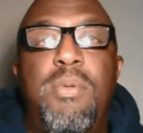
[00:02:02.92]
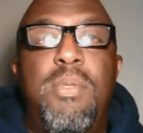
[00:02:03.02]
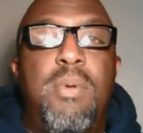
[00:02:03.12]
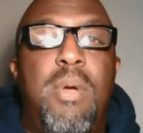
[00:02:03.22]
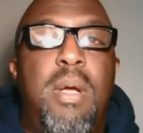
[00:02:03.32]

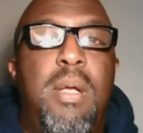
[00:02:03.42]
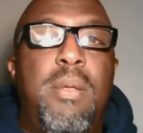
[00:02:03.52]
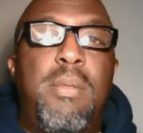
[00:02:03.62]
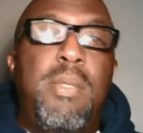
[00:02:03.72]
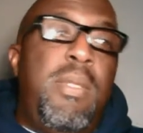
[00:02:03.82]
you are,
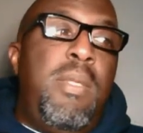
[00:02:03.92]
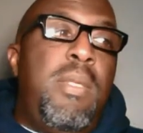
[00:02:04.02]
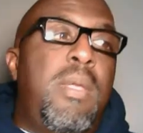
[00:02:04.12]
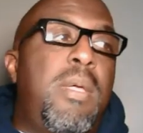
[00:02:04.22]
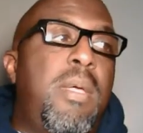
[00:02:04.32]

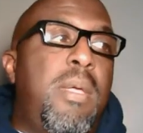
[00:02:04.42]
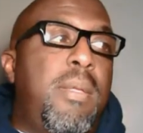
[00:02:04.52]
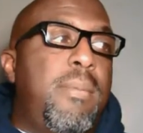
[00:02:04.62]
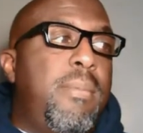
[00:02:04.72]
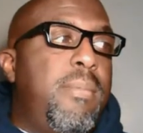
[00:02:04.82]

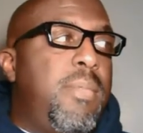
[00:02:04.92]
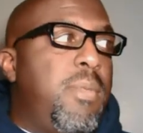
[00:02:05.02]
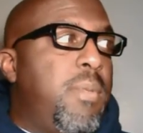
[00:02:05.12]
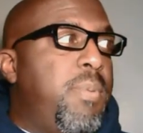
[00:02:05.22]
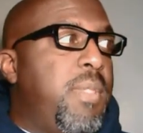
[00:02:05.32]
you
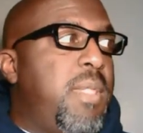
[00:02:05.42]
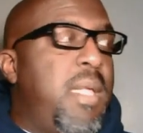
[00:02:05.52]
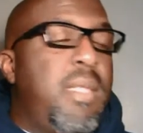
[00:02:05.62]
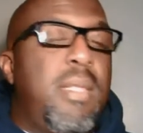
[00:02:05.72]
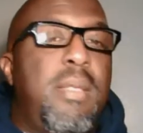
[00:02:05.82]
can put that
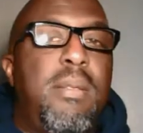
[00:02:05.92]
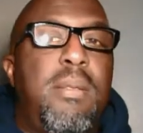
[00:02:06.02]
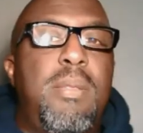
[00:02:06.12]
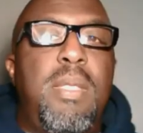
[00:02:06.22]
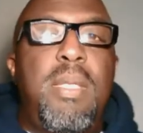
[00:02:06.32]
in
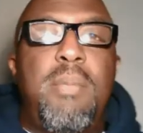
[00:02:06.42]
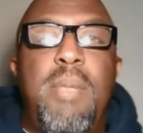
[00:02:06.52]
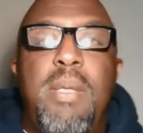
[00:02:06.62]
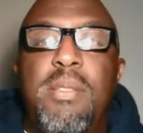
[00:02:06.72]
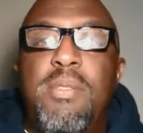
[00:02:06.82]
the
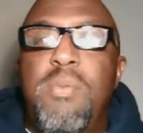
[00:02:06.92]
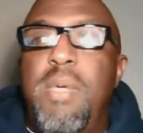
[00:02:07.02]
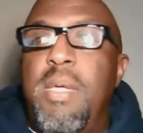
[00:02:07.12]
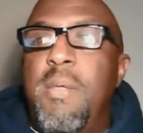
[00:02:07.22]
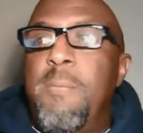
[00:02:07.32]
email as well.